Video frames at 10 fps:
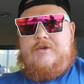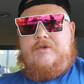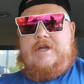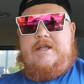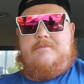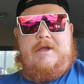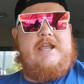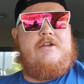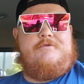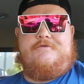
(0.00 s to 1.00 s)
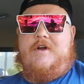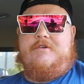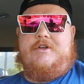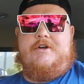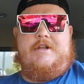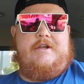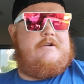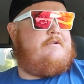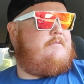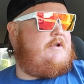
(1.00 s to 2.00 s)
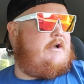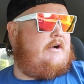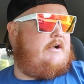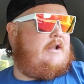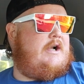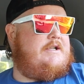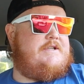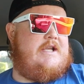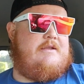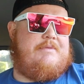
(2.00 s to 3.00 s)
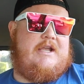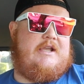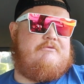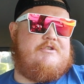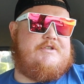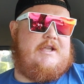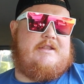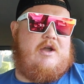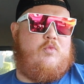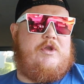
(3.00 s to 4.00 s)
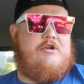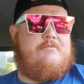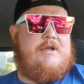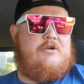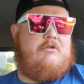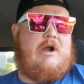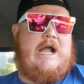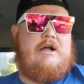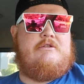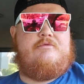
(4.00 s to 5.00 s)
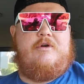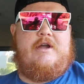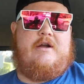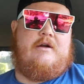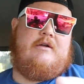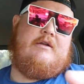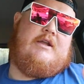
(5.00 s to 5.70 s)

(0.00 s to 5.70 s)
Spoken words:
Okay, the bacon was very good here. Like I said, the bacon was like that weird middle ground where